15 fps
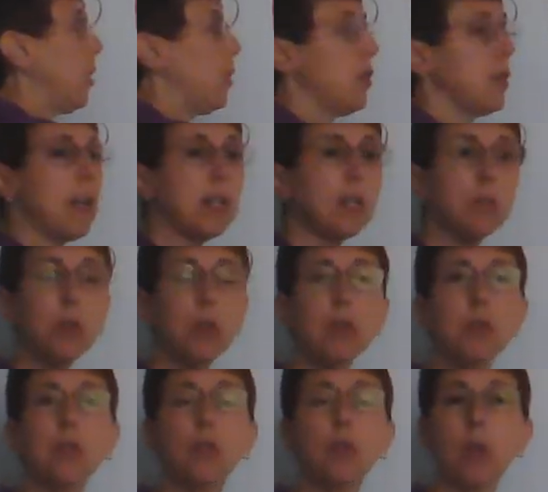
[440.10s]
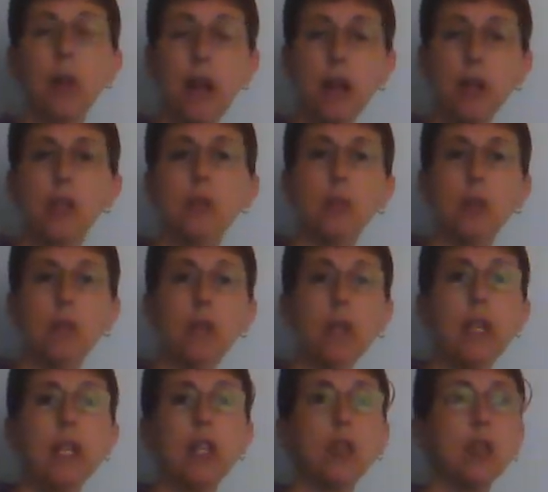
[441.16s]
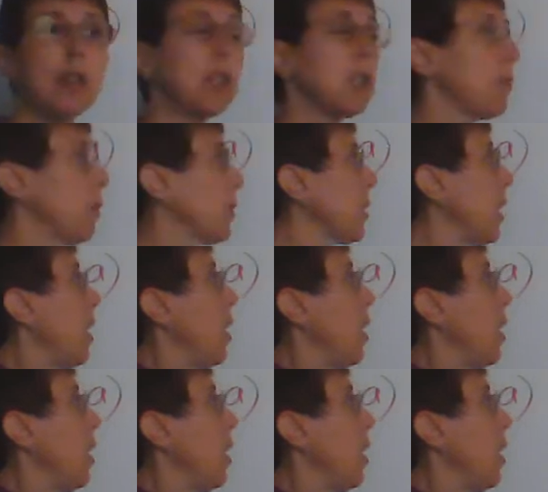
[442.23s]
your decimals, or actually when reading your decimals,